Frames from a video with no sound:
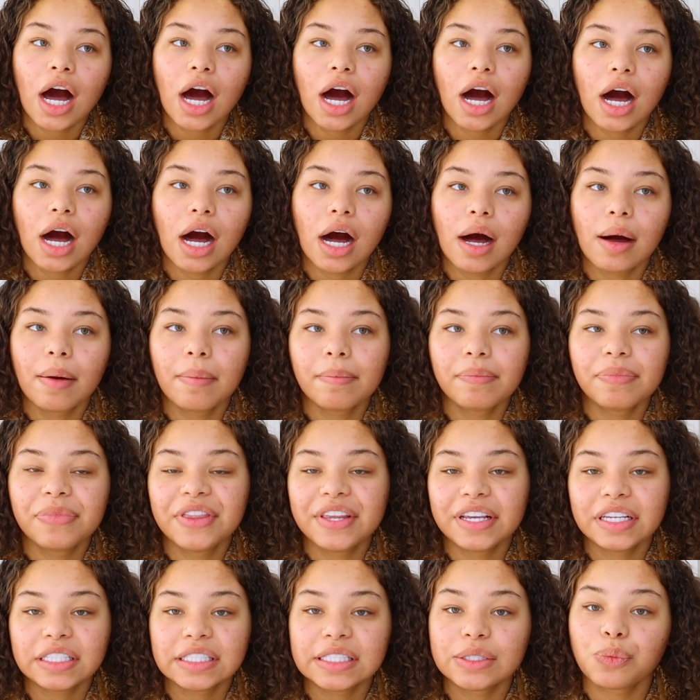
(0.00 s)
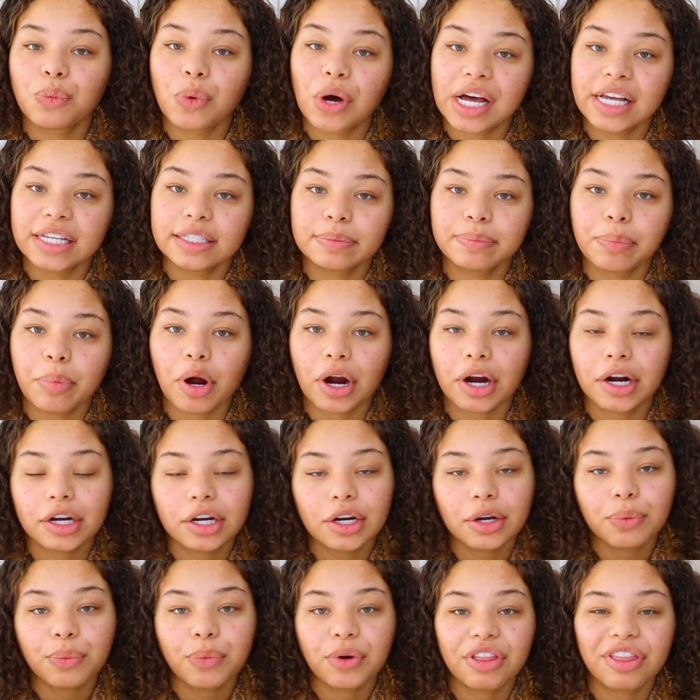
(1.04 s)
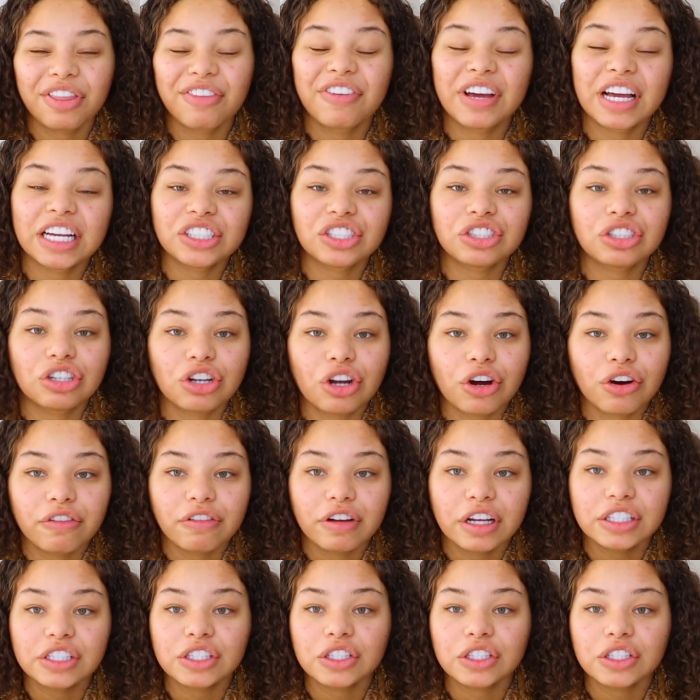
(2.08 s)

Um, this was partnered with Fashion Nova,